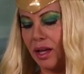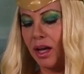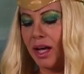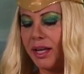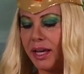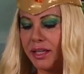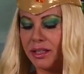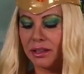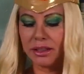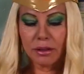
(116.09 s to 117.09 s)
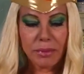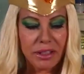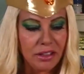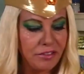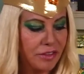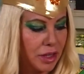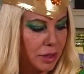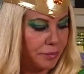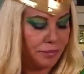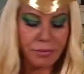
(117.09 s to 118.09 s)
I added a little bit of
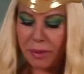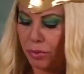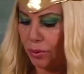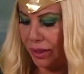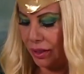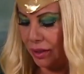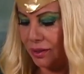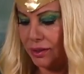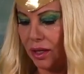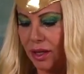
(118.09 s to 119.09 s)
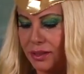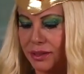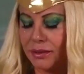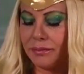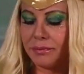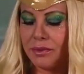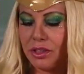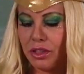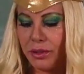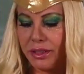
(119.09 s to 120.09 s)
paprika sauce
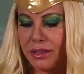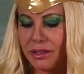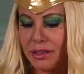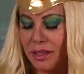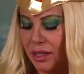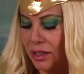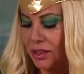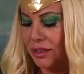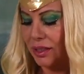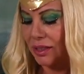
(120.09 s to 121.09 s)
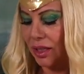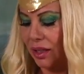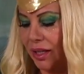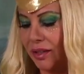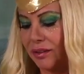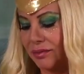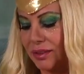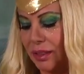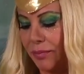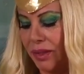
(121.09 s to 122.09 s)
to it just because I like
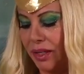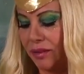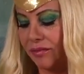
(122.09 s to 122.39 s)
something